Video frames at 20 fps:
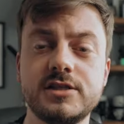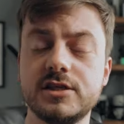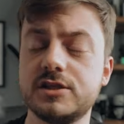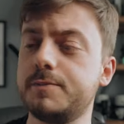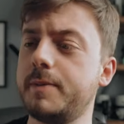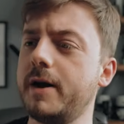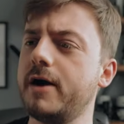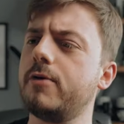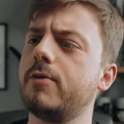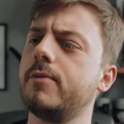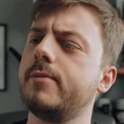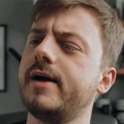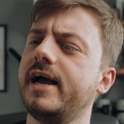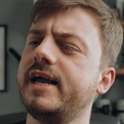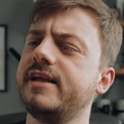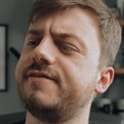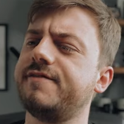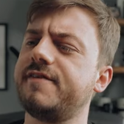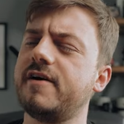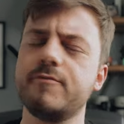So to pair up with my
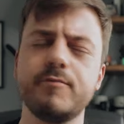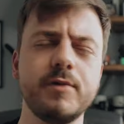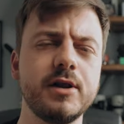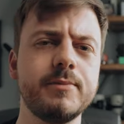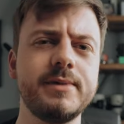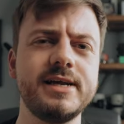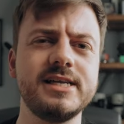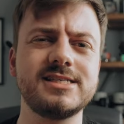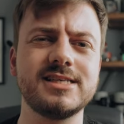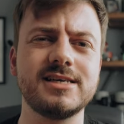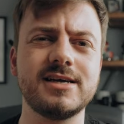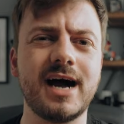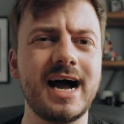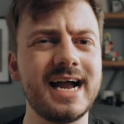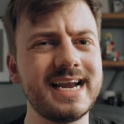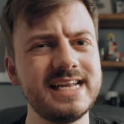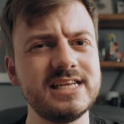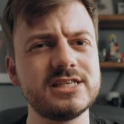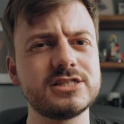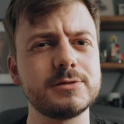85mm,
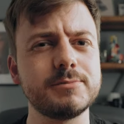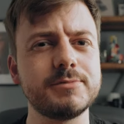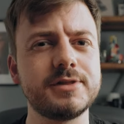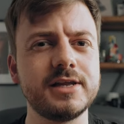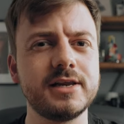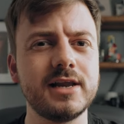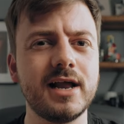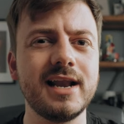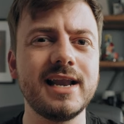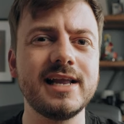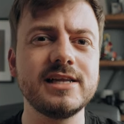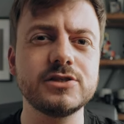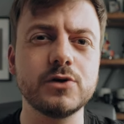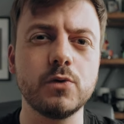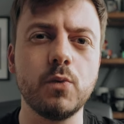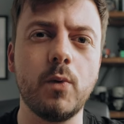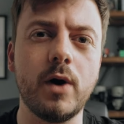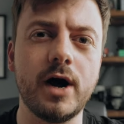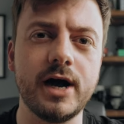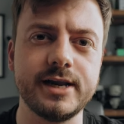I need something a
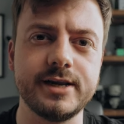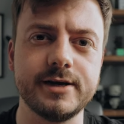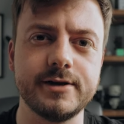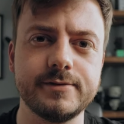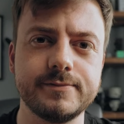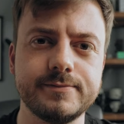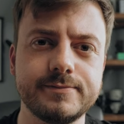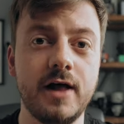little wider.